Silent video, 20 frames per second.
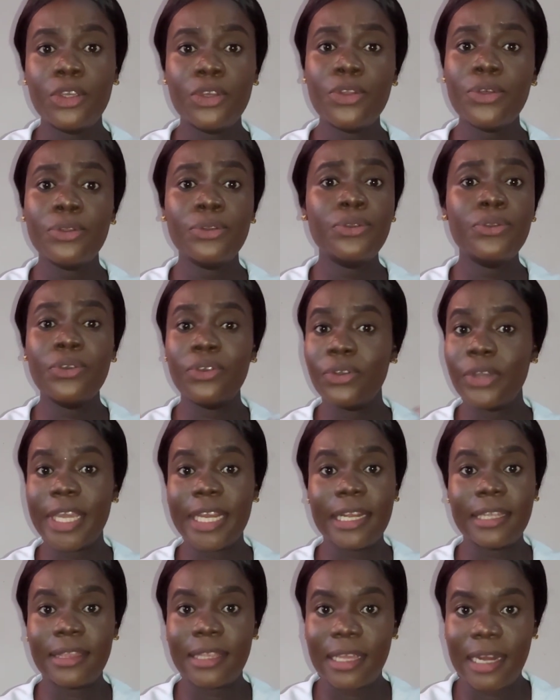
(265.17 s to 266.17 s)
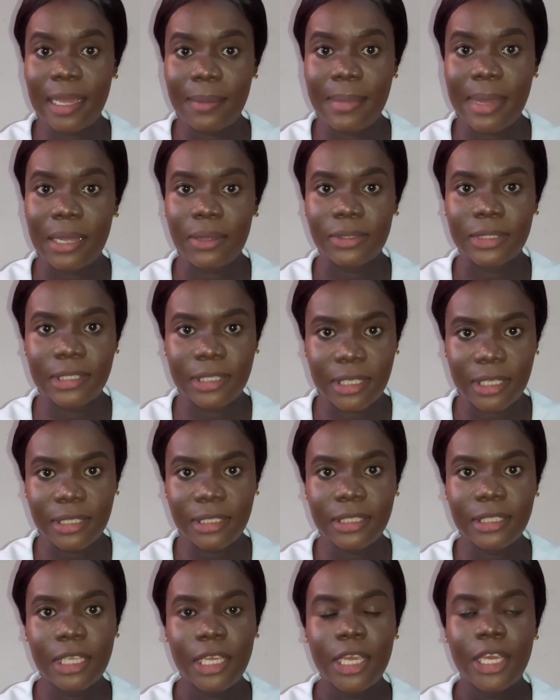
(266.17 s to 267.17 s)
you don't know anything about it,